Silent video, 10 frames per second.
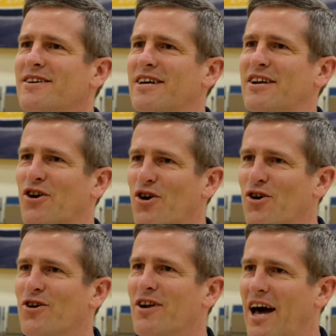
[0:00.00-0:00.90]
in
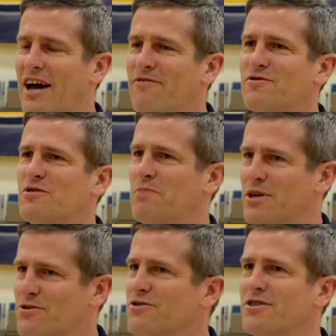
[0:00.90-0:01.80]
her life
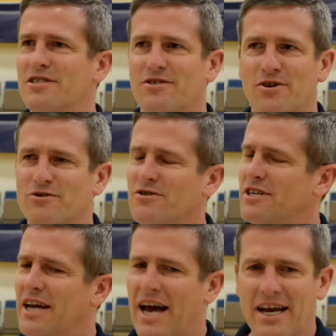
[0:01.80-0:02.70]
spiritually,
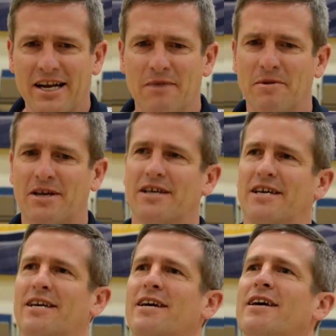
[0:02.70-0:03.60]
socially, academically.